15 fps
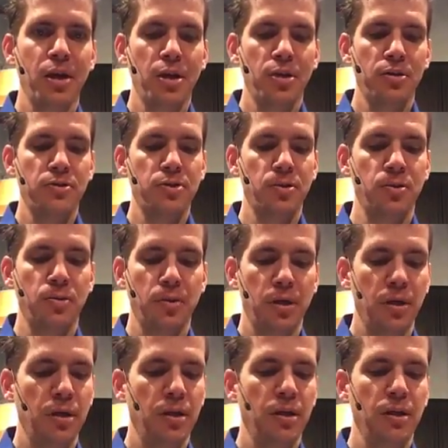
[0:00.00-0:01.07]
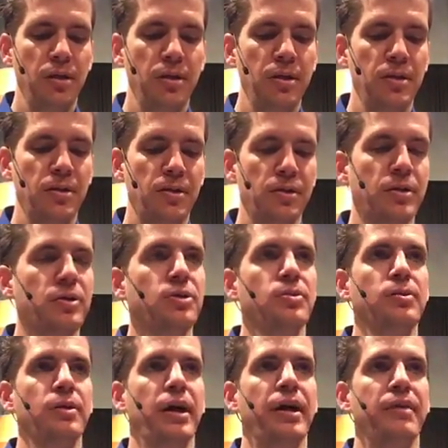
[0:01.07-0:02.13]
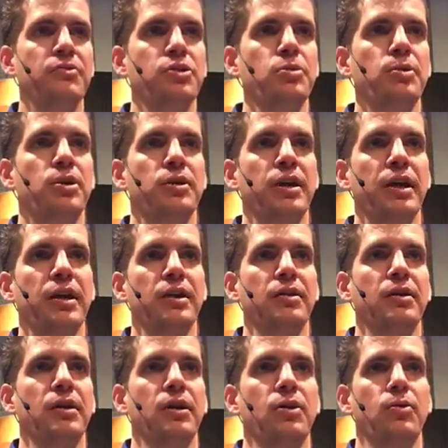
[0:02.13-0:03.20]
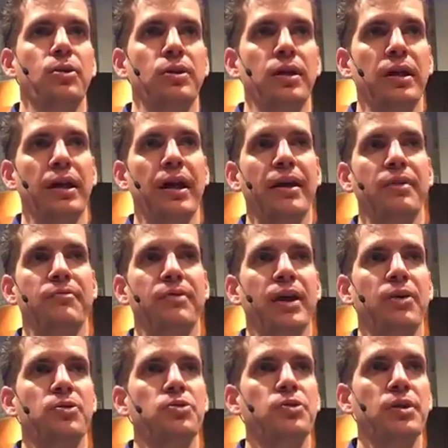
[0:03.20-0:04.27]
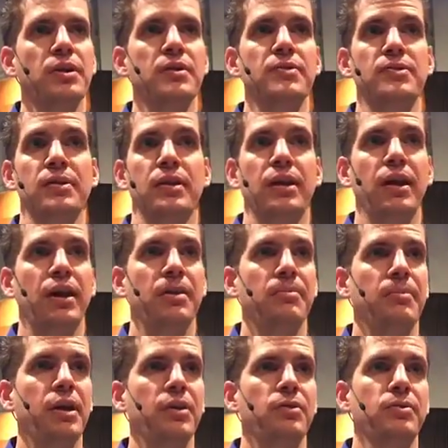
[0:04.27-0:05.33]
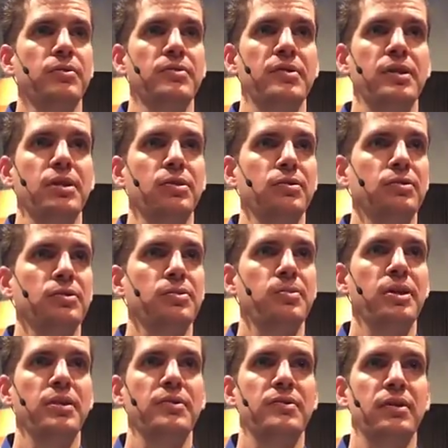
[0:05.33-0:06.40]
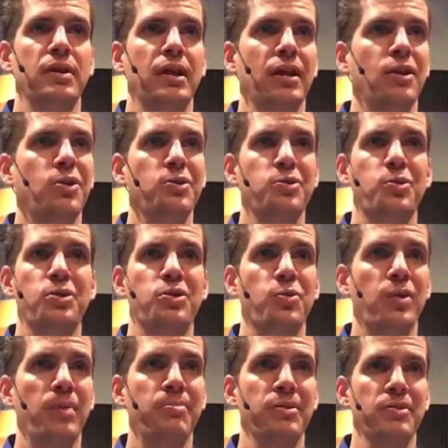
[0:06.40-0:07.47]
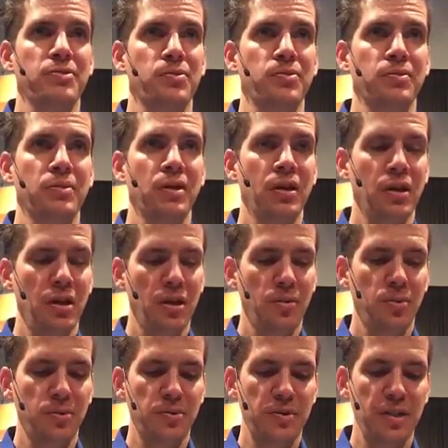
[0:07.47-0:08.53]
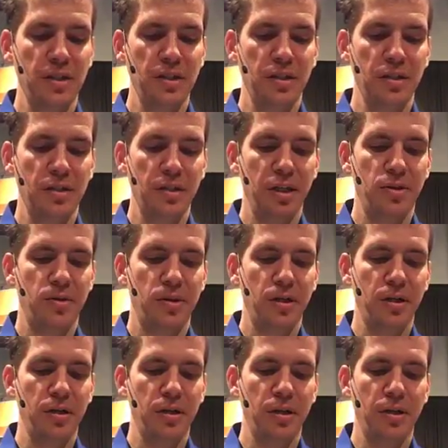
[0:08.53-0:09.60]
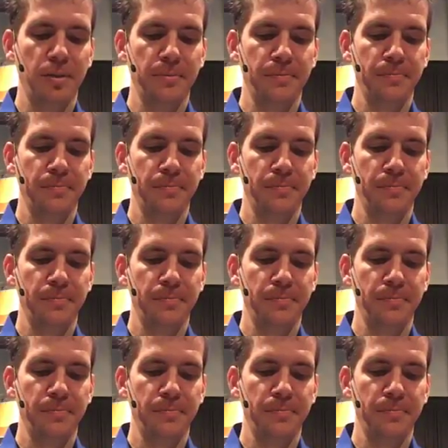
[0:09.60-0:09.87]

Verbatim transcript: So here you have Tubal-Cain, where they had foundries, and they had metal and steel smiths, and they had all sorts of weapons. We'll, we'll see later on um,